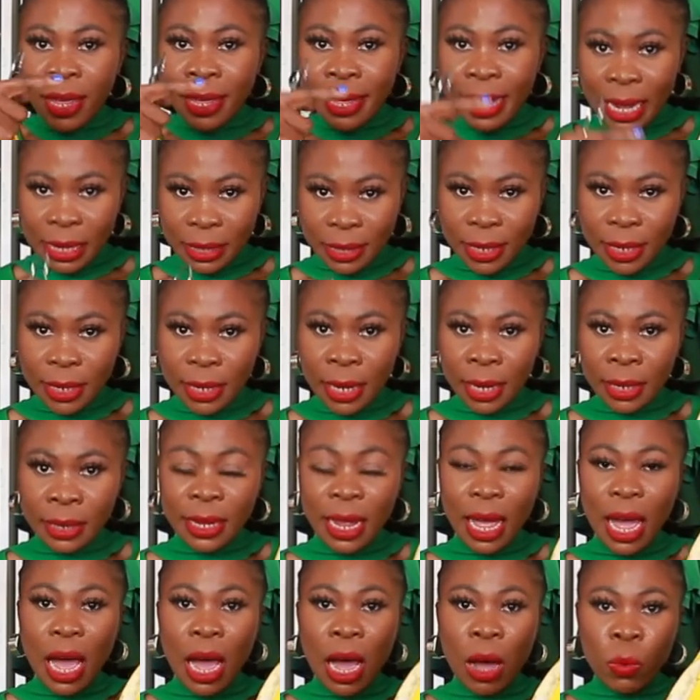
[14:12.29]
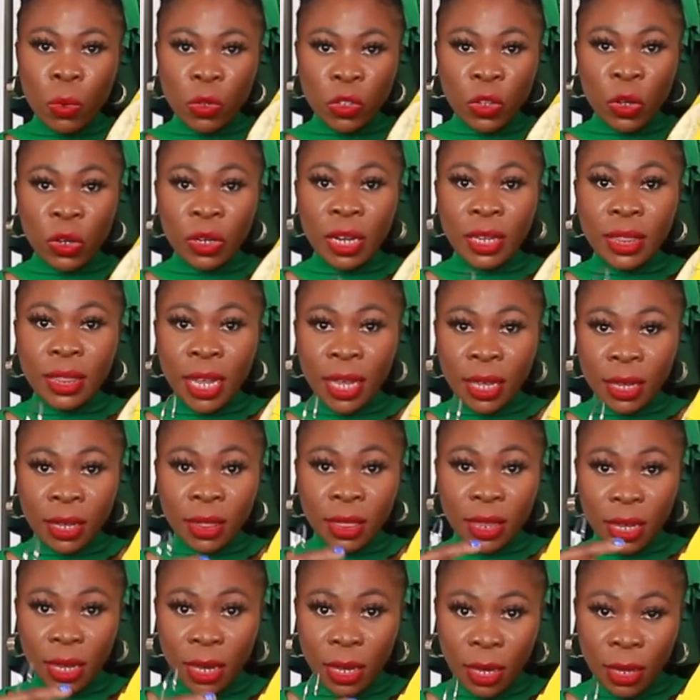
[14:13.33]
getting it, I was going to take
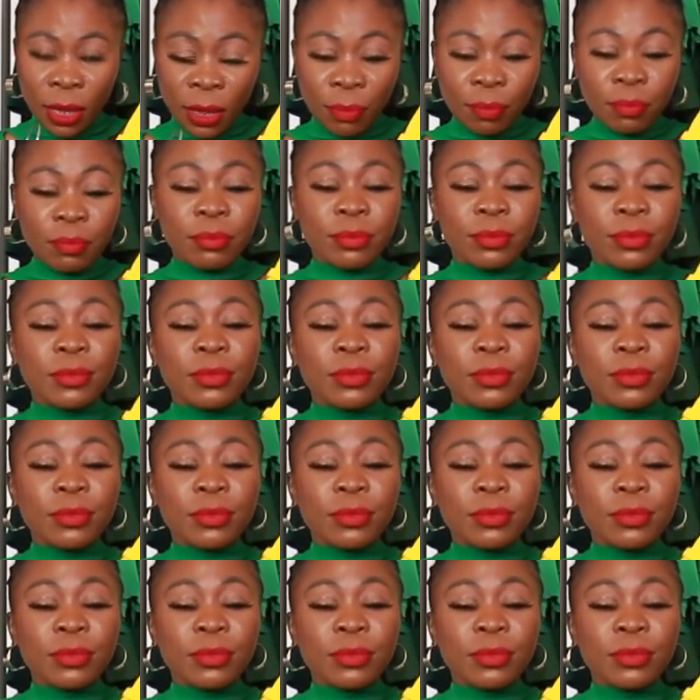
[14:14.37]
it in